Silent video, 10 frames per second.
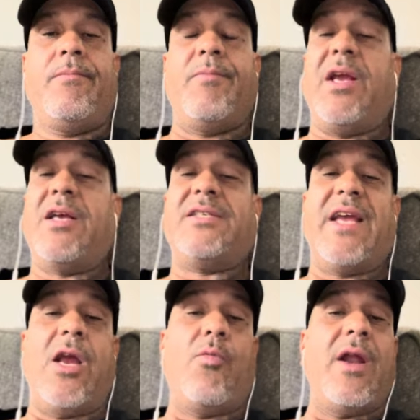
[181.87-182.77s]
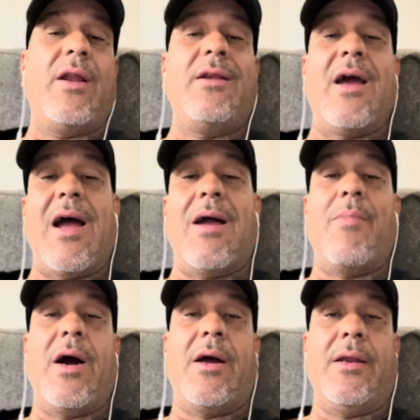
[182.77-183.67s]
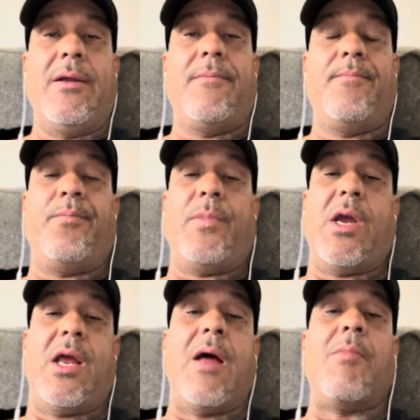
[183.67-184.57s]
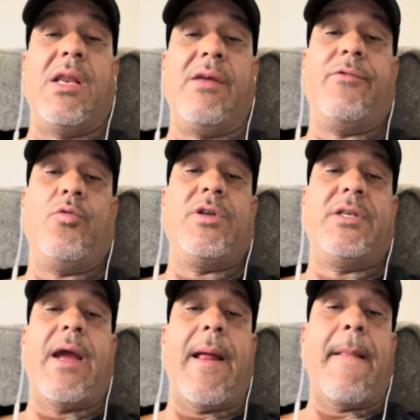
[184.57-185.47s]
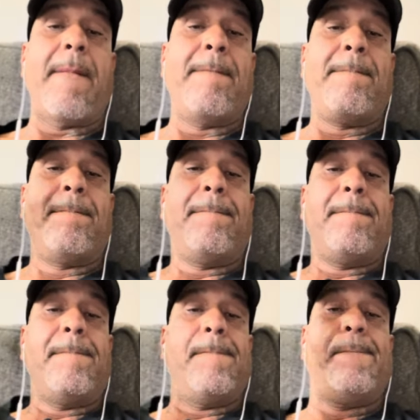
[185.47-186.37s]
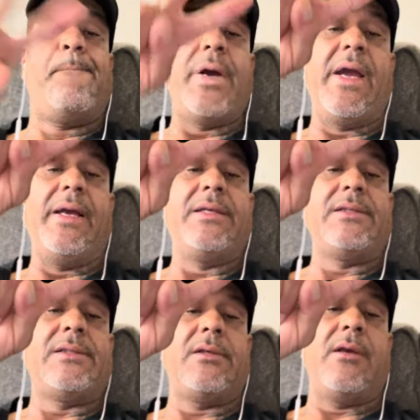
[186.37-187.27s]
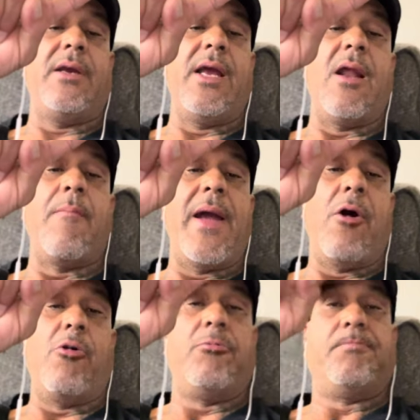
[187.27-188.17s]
Because they ain't ready to die about it. And I'm going to leave you with that. Peace. And I'm out.